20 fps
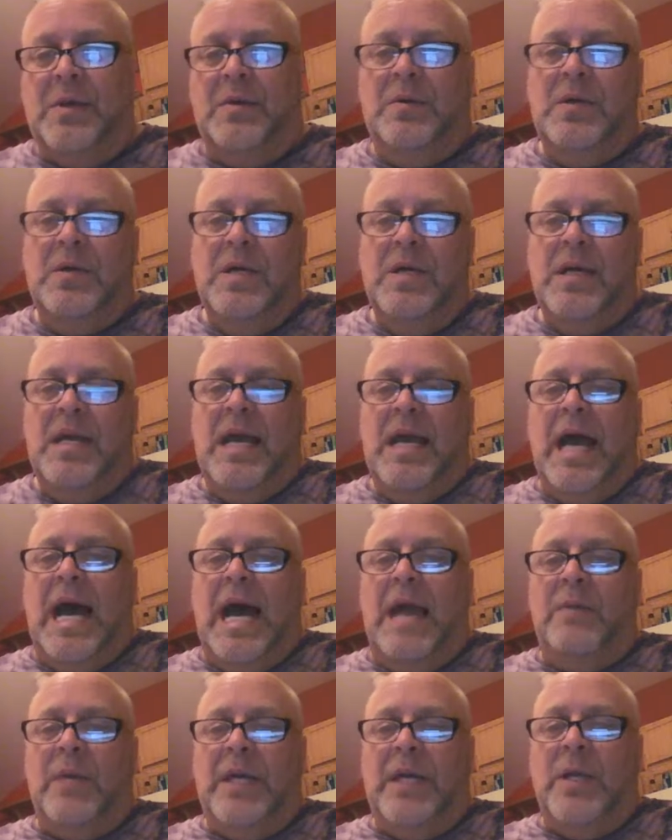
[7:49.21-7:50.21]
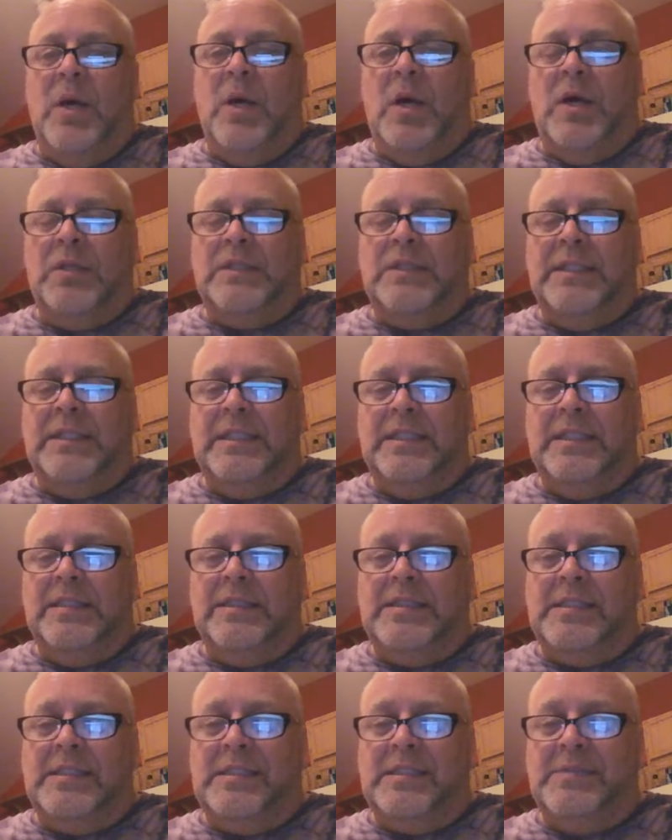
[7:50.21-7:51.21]
So I wait all
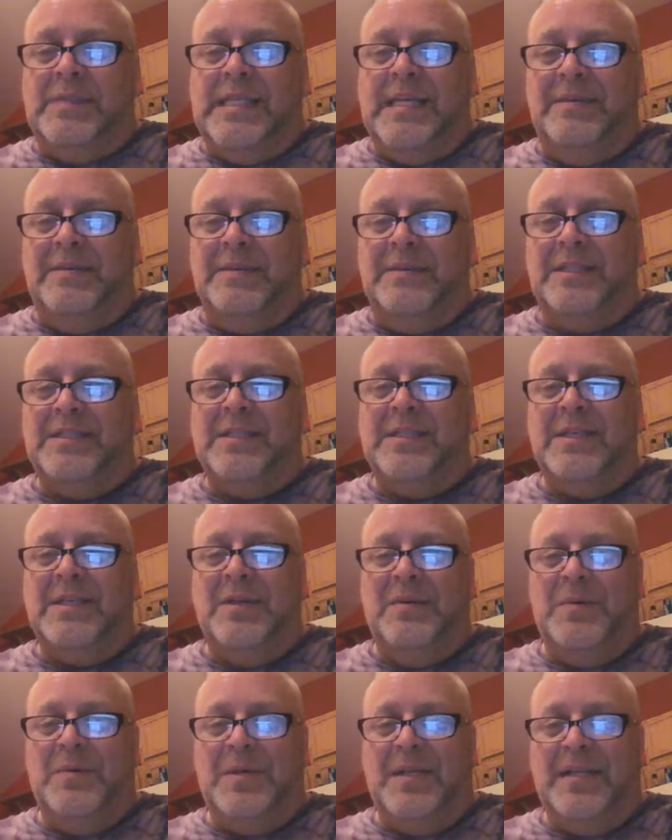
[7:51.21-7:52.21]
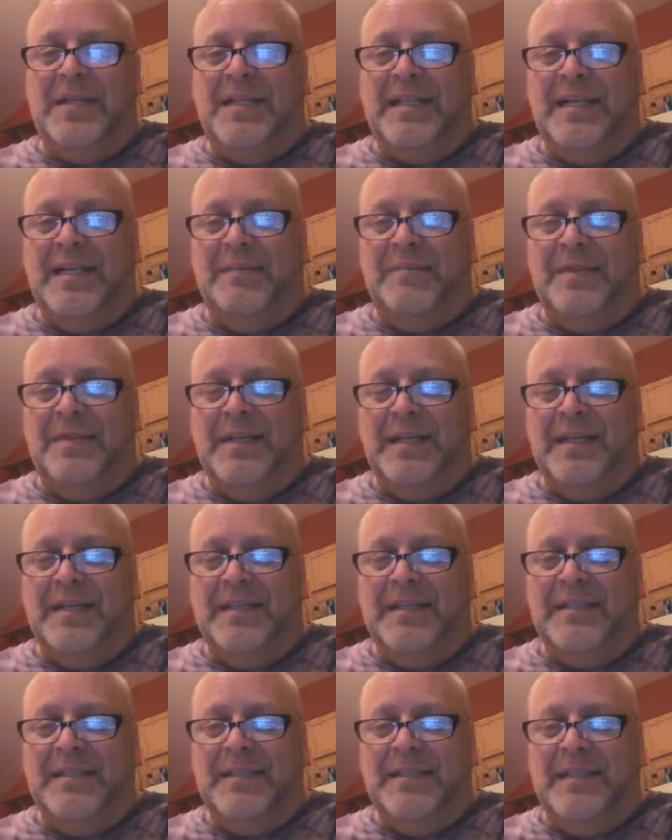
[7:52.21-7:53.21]
year to be able to go work up
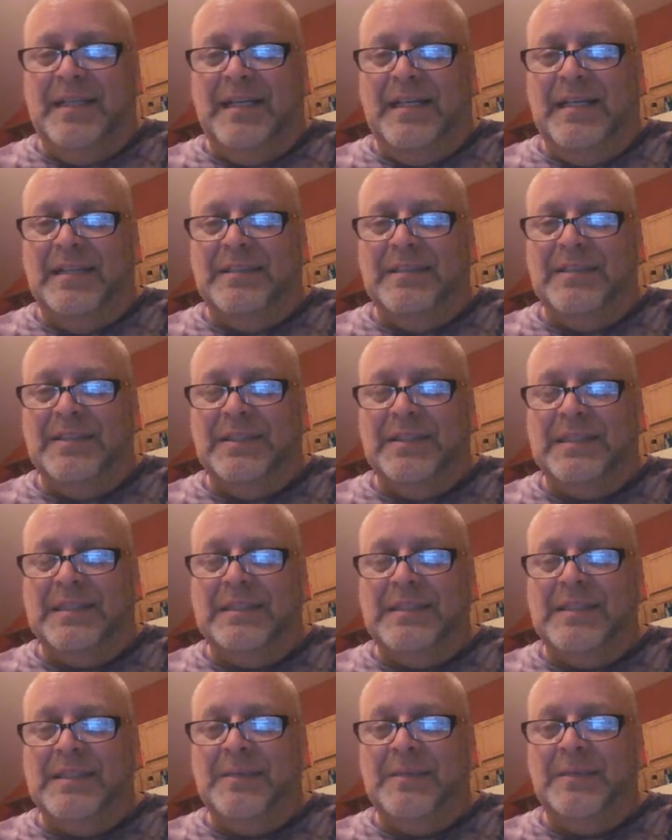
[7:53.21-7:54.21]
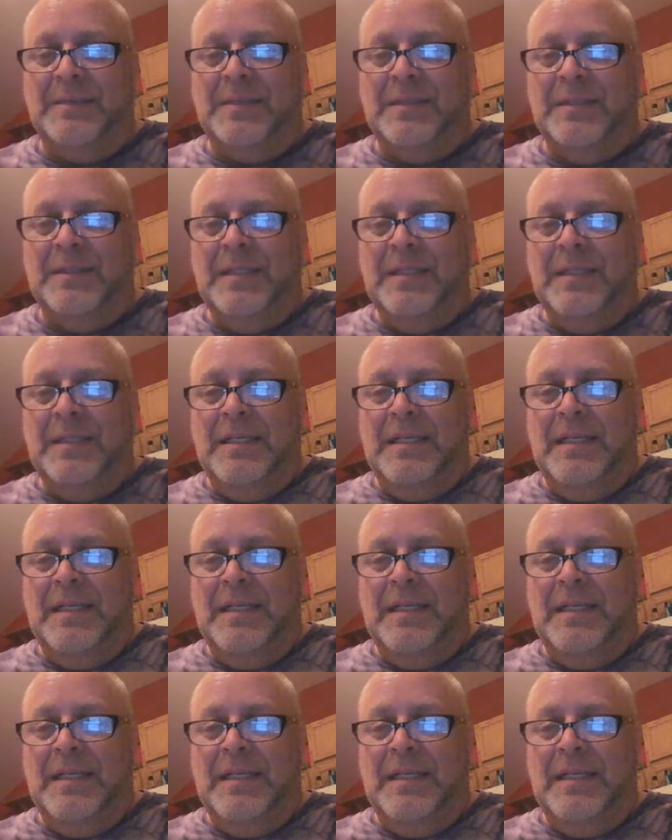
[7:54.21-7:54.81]
there during the summer.